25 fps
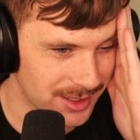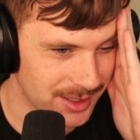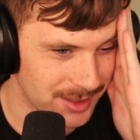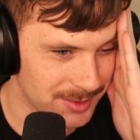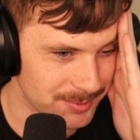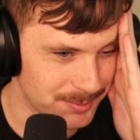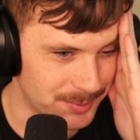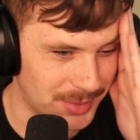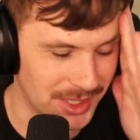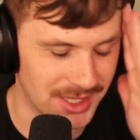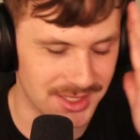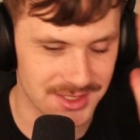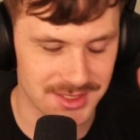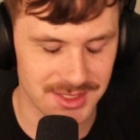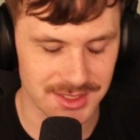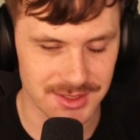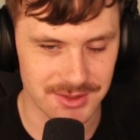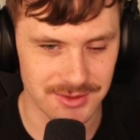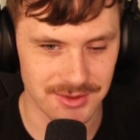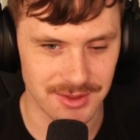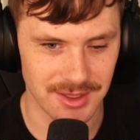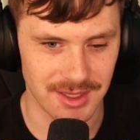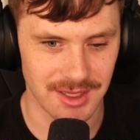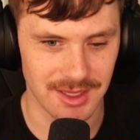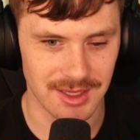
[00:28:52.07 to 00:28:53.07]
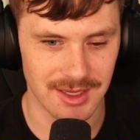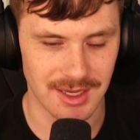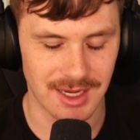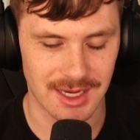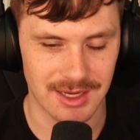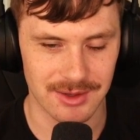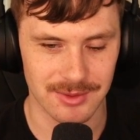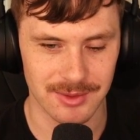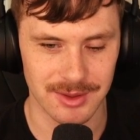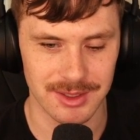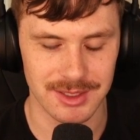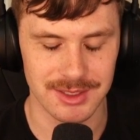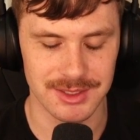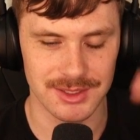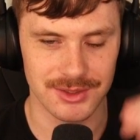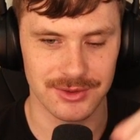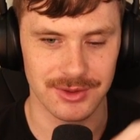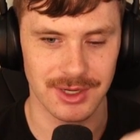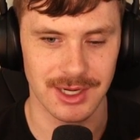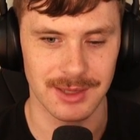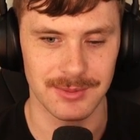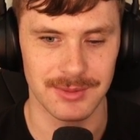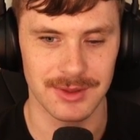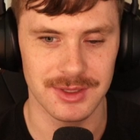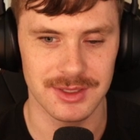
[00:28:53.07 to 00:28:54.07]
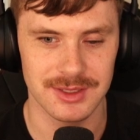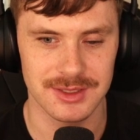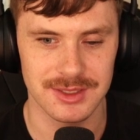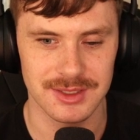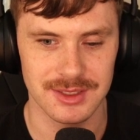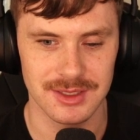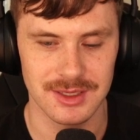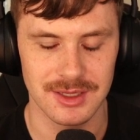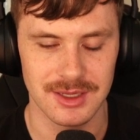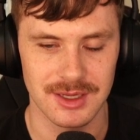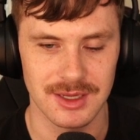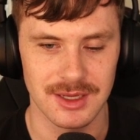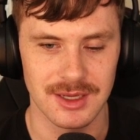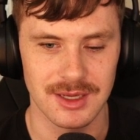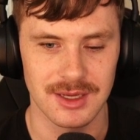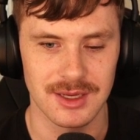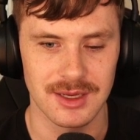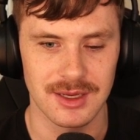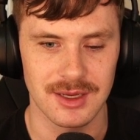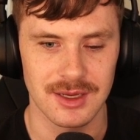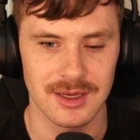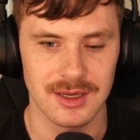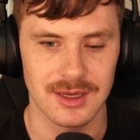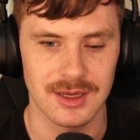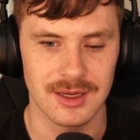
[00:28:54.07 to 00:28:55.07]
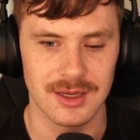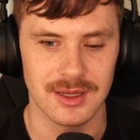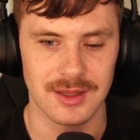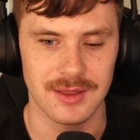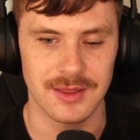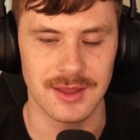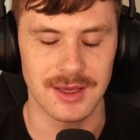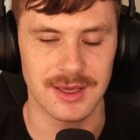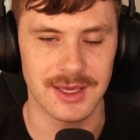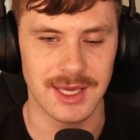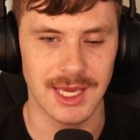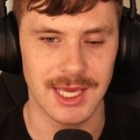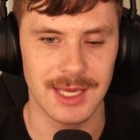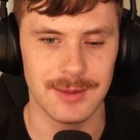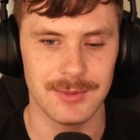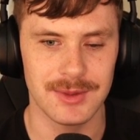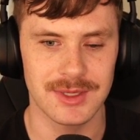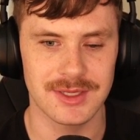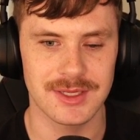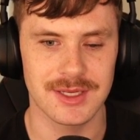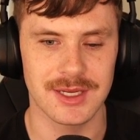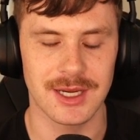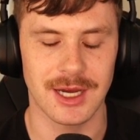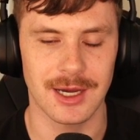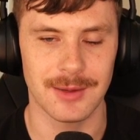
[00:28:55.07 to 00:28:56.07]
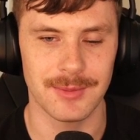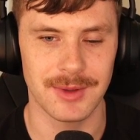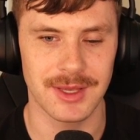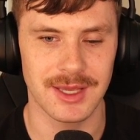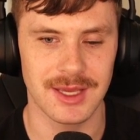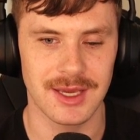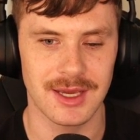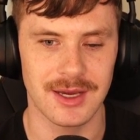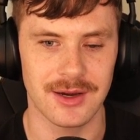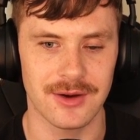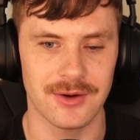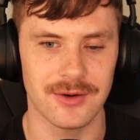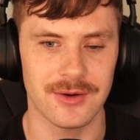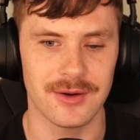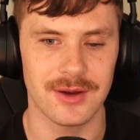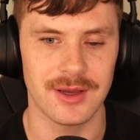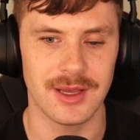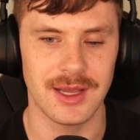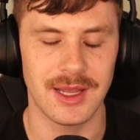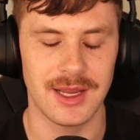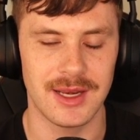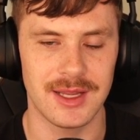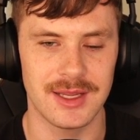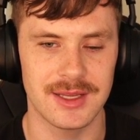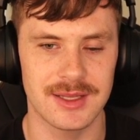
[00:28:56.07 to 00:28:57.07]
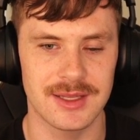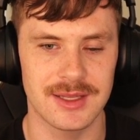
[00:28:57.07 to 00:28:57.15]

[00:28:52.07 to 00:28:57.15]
Basically, how do I describe this? The game is coming out and